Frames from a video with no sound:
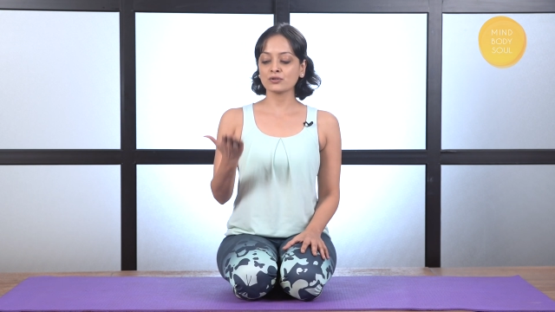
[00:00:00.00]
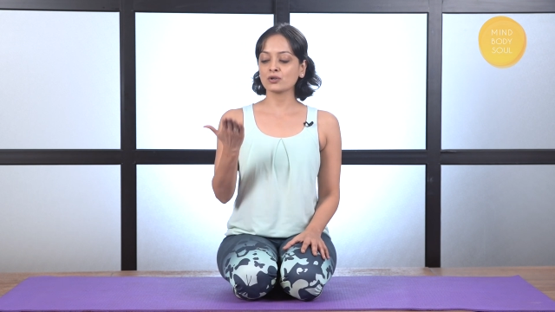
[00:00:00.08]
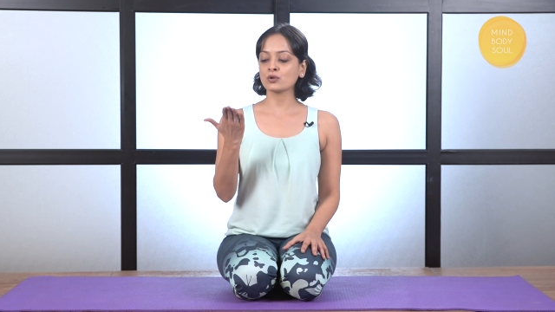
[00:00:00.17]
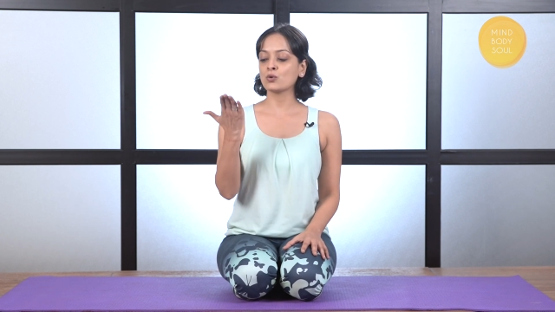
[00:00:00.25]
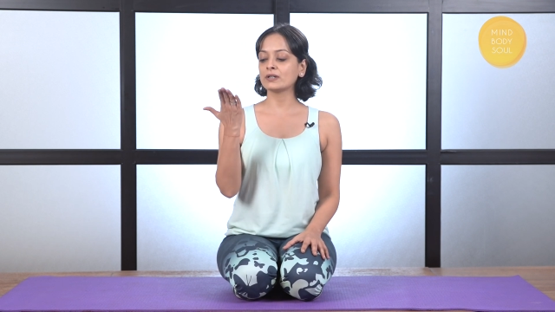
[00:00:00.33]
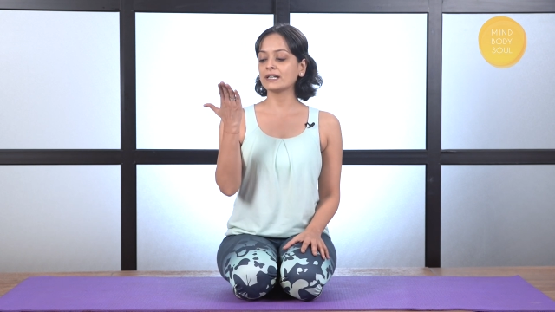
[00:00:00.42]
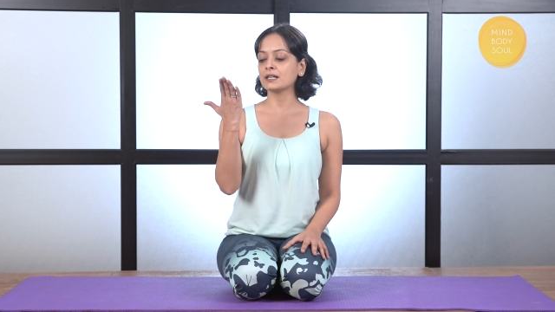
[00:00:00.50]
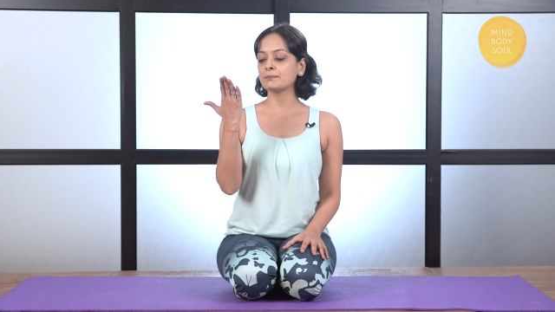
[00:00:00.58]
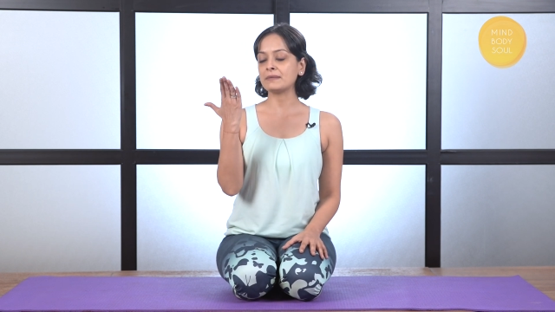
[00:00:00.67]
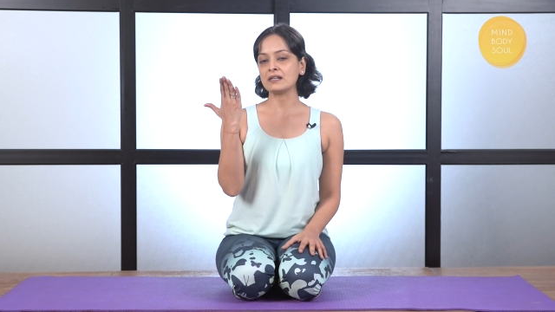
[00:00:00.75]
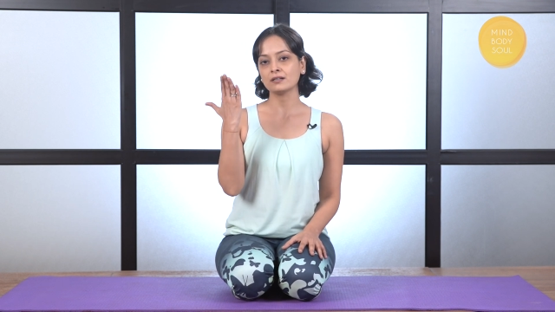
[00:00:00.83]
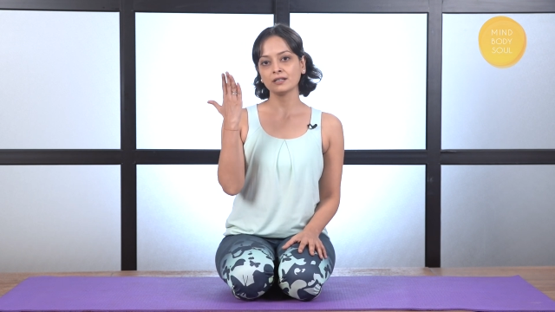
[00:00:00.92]
you're holding a
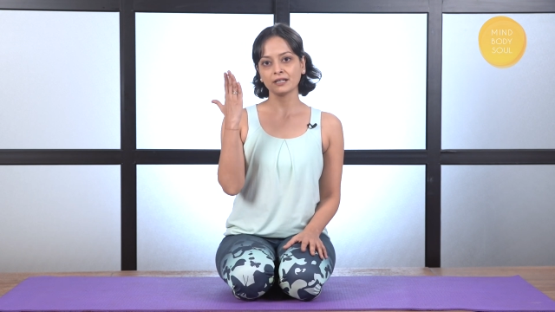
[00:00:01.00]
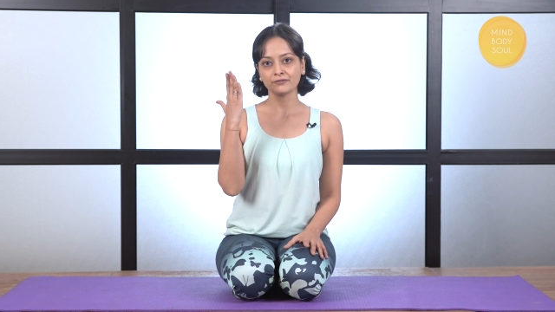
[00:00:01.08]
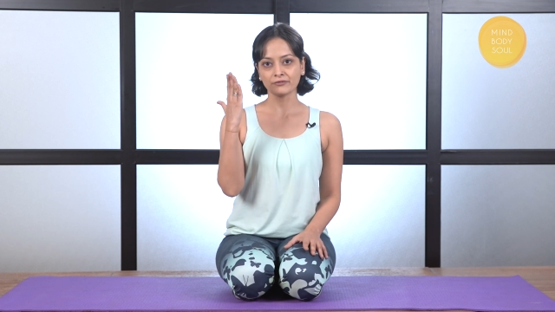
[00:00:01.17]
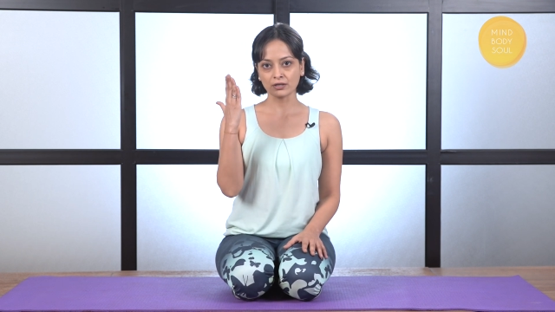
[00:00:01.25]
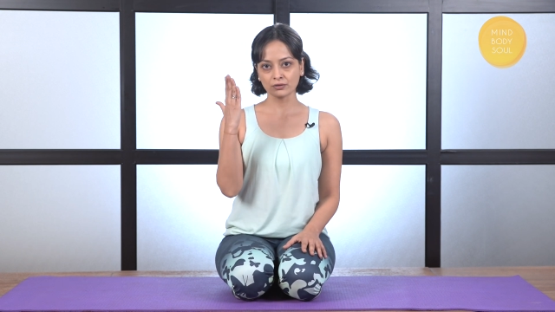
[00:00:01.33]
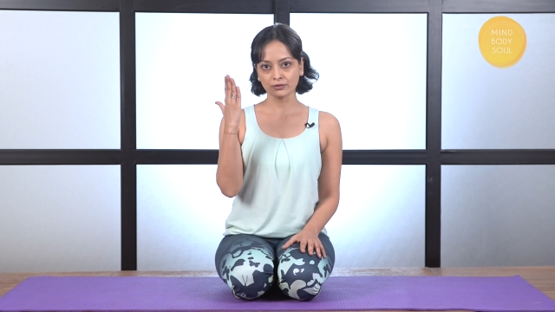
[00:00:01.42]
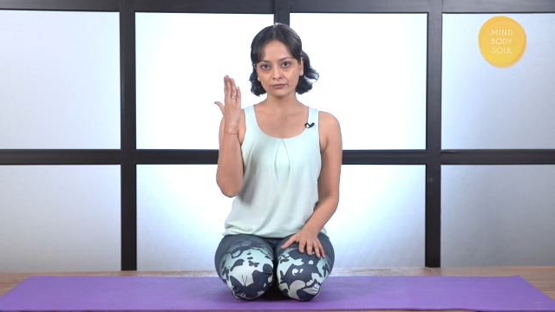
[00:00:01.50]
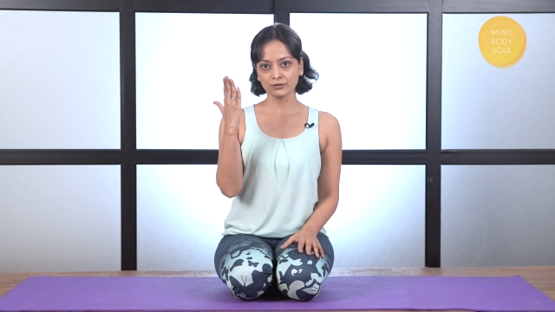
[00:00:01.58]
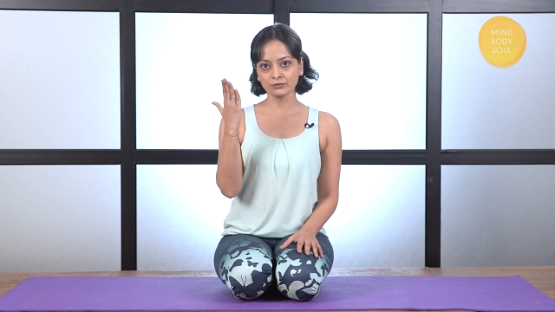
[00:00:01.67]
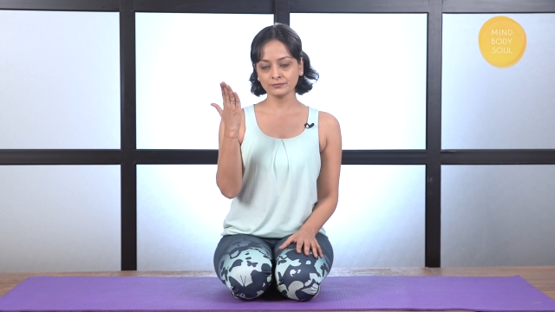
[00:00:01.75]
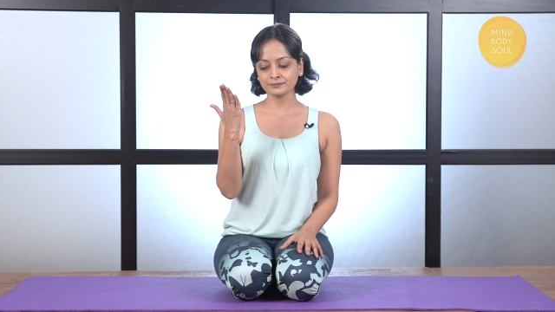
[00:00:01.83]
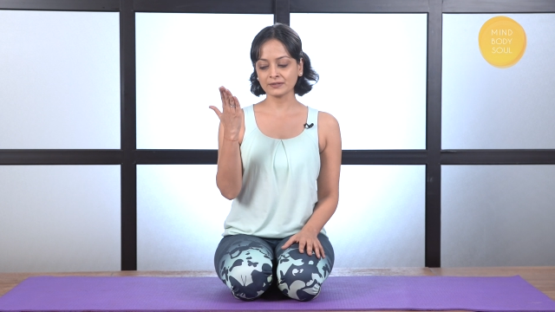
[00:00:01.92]
mirror in front of
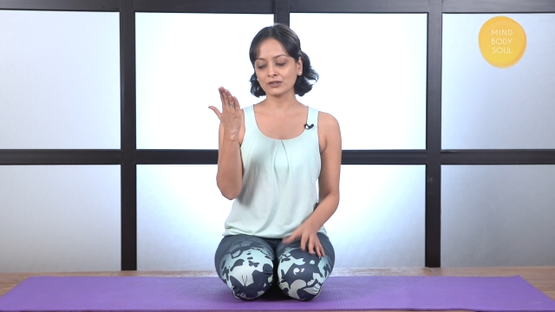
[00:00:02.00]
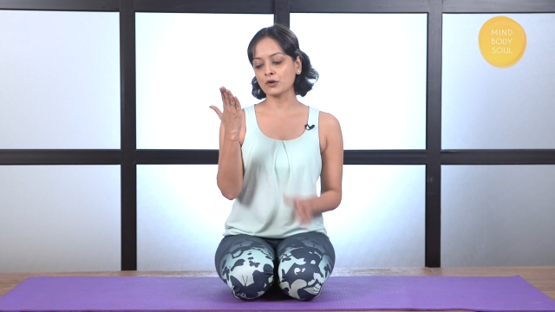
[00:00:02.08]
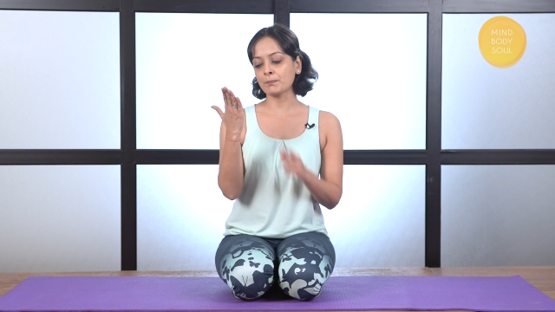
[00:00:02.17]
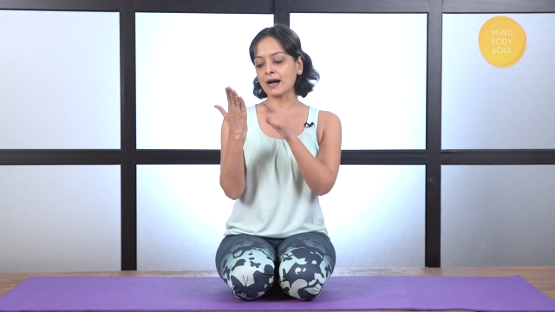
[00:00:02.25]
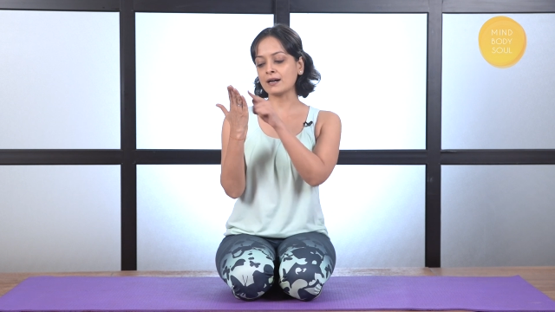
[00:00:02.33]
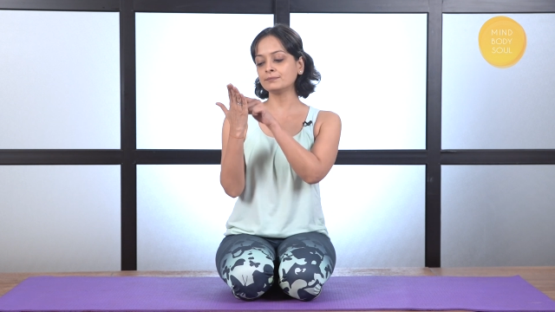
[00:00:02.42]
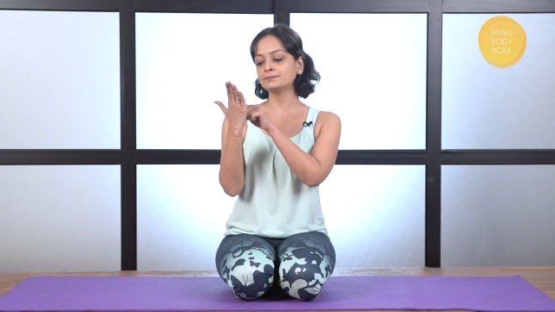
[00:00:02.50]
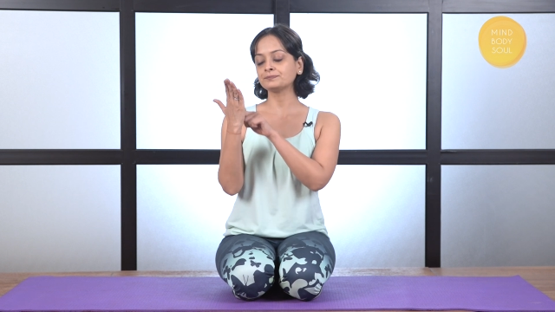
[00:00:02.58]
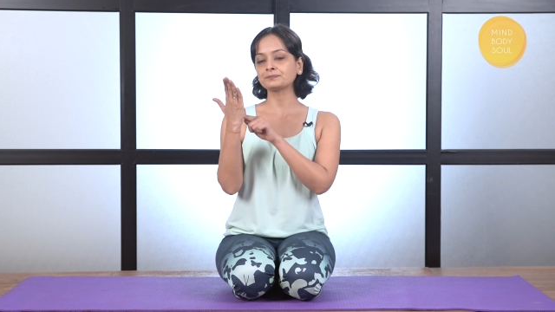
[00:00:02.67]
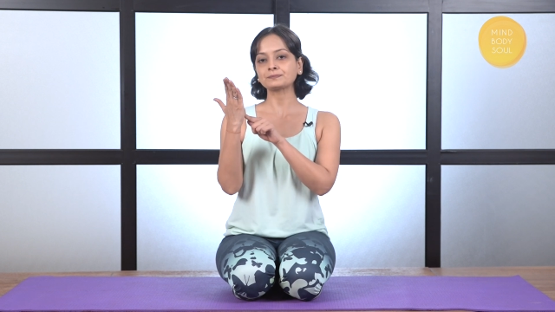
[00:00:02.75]
you in your palm.